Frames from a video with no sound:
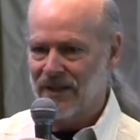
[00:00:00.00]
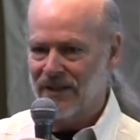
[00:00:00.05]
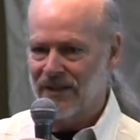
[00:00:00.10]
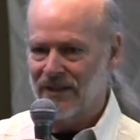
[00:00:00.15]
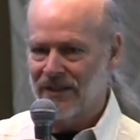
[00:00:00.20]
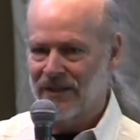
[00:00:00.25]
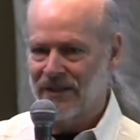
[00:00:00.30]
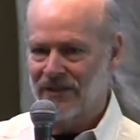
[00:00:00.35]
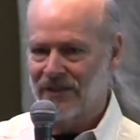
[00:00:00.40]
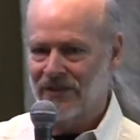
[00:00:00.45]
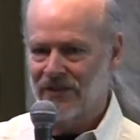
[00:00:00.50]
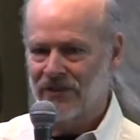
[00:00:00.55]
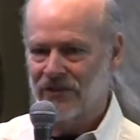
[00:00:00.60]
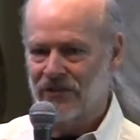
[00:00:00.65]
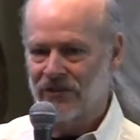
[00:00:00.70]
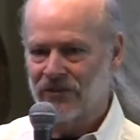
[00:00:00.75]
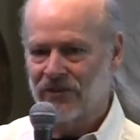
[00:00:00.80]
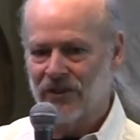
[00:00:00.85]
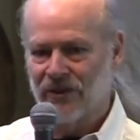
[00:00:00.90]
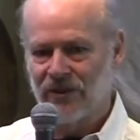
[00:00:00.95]
And they get to
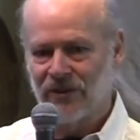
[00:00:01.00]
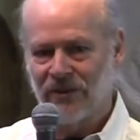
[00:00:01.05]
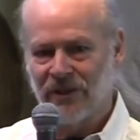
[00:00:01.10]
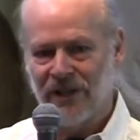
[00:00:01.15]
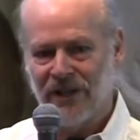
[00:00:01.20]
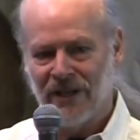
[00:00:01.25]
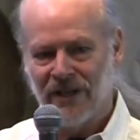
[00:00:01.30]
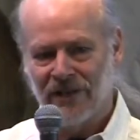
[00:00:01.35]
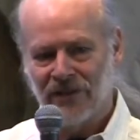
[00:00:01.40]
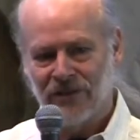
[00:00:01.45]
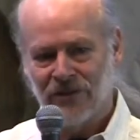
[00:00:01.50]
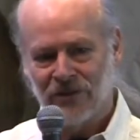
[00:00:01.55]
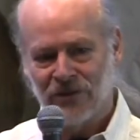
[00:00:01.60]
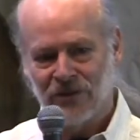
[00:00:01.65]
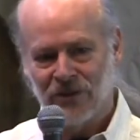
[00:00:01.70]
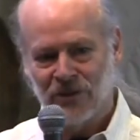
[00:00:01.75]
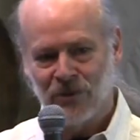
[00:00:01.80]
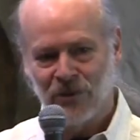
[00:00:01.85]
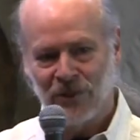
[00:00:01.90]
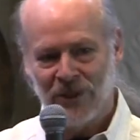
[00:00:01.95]
slow down
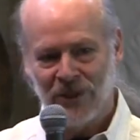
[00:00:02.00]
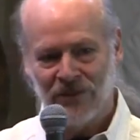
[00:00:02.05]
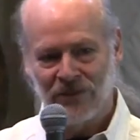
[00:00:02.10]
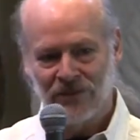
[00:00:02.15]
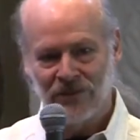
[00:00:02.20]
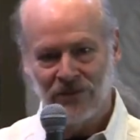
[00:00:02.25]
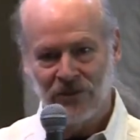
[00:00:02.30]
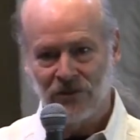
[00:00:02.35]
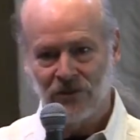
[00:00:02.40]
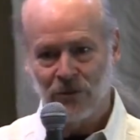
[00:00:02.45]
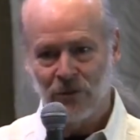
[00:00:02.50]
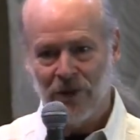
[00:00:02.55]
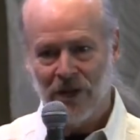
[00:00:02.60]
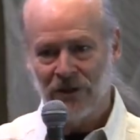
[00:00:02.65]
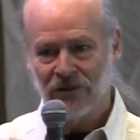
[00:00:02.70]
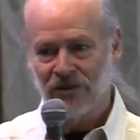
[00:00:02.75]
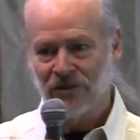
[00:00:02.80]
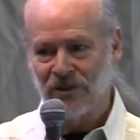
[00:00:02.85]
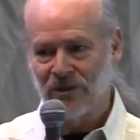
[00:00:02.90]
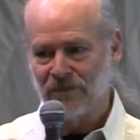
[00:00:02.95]
so that we can just
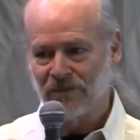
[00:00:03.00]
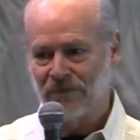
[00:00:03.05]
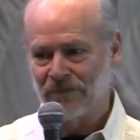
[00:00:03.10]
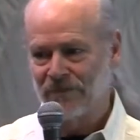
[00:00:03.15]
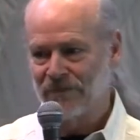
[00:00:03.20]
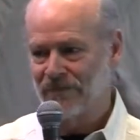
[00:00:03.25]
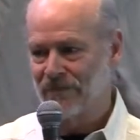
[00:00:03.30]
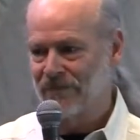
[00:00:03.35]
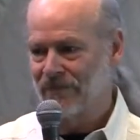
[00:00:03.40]
watch them.